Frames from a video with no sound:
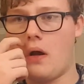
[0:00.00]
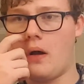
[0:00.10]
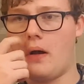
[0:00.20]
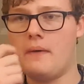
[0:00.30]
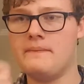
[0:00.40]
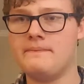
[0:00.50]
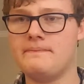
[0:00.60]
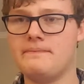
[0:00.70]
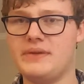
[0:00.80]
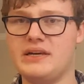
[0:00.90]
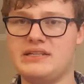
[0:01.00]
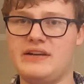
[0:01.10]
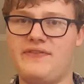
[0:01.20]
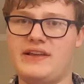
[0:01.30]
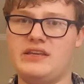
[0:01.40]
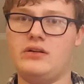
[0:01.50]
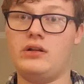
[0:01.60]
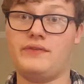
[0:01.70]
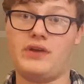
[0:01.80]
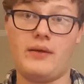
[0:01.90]
Because it affected
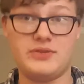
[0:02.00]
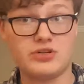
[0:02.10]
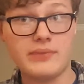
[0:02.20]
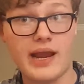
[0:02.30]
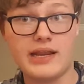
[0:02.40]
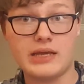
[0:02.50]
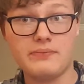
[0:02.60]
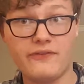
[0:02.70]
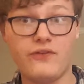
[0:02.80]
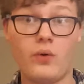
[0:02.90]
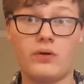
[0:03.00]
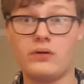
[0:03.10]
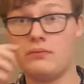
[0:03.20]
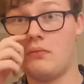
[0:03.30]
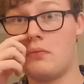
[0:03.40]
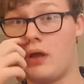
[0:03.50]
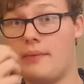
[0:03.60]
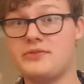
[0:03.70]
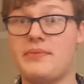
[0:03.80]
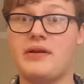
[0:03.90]
all of Common Germanic before
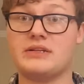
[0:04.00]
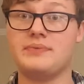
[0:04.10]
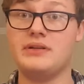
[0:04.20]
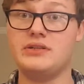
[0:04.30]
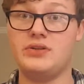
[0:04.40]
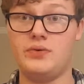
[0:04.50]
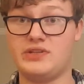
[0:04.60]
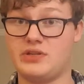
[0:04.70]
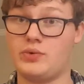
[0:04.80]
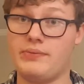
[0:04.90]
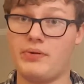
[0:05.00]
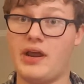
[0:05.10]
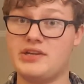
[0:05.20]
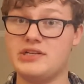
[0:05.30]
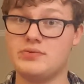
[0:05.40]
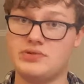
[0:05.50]
Common Germanic split into its three branches,